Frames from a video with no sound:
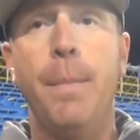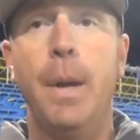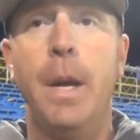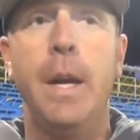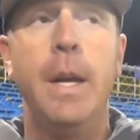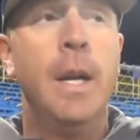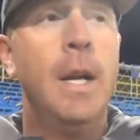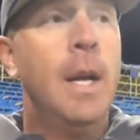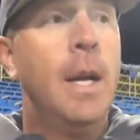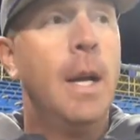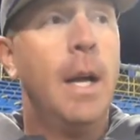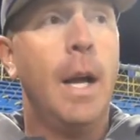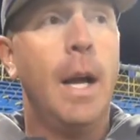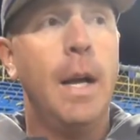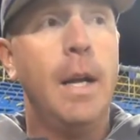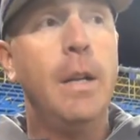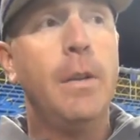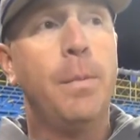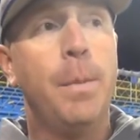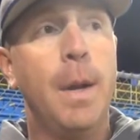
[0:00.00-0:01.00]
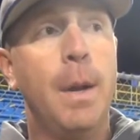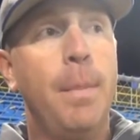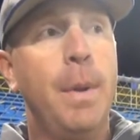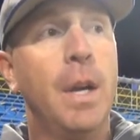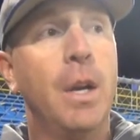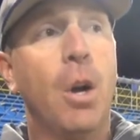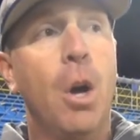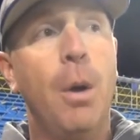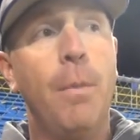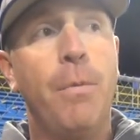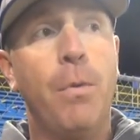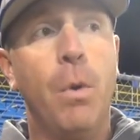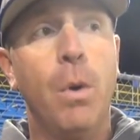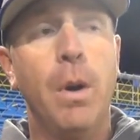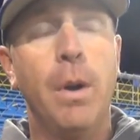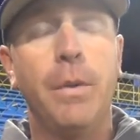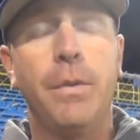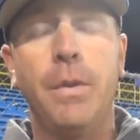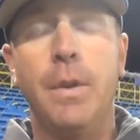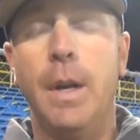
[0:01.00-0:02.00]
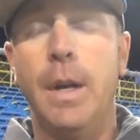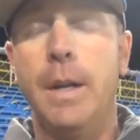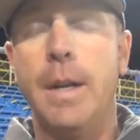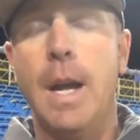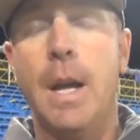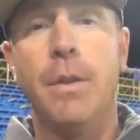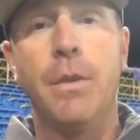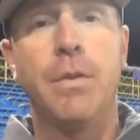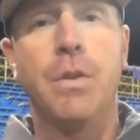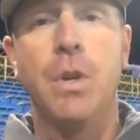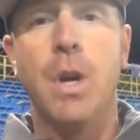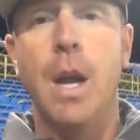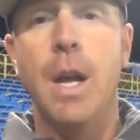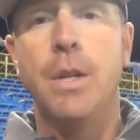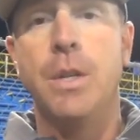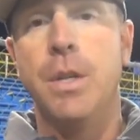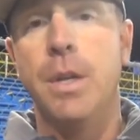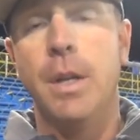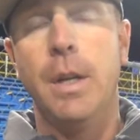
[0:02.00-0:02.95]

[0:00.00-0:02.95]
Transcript: but he's been a big arm for us down the stretch.